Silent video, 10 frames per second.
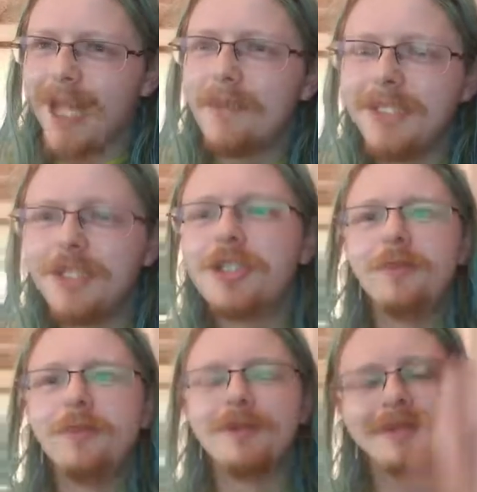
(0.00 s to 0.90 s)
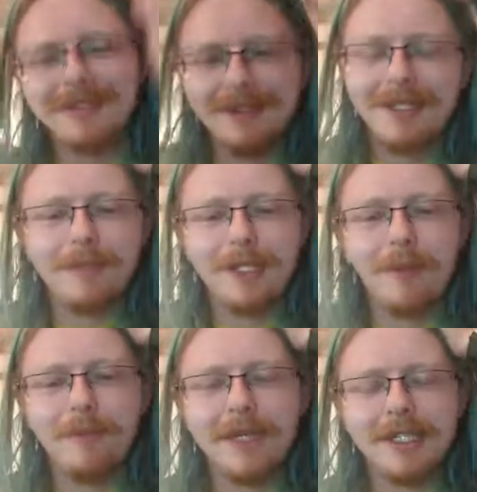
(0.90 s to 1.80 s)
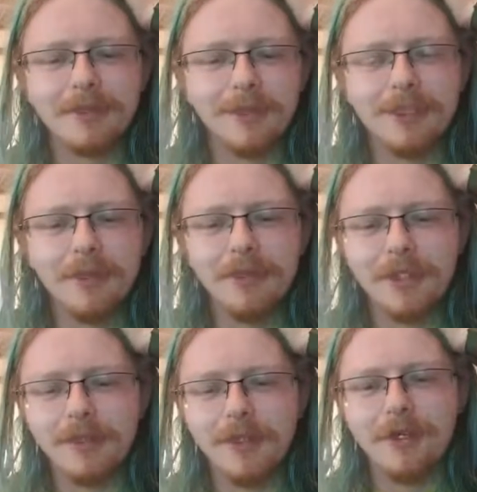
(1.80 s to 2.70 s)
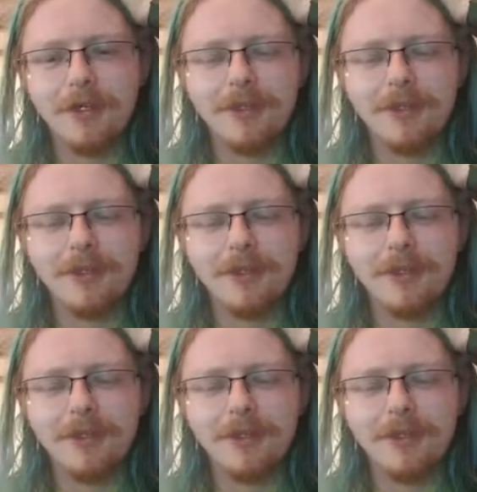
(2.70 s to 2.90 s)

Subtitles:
I mean, stupid. Yeah, I mean, not biggest, but stupidest one I heard